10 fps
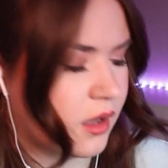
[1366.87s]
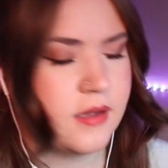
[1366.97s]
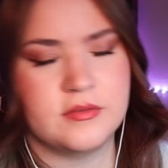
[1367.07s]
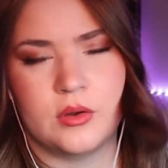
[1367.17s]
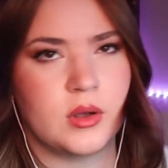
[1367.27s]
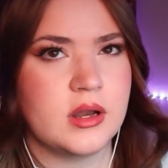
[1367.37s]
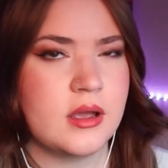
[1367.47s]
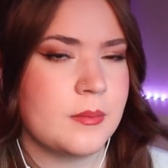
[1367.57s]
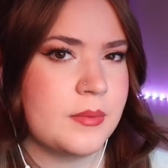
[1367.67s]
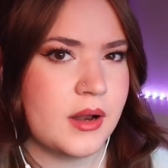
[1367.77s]
I have no
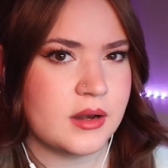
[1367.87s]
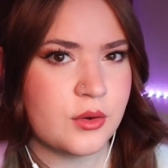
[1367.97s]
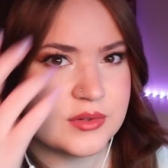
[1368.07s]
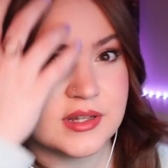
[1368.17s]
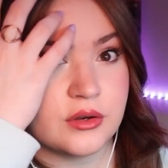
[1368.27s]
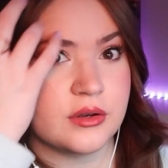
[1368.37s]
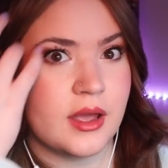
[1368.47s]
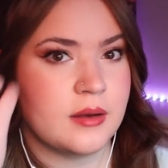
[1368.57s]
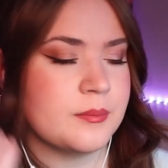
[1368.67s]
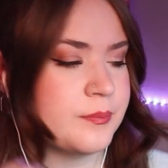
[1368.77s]
idea, but I know it's under 10.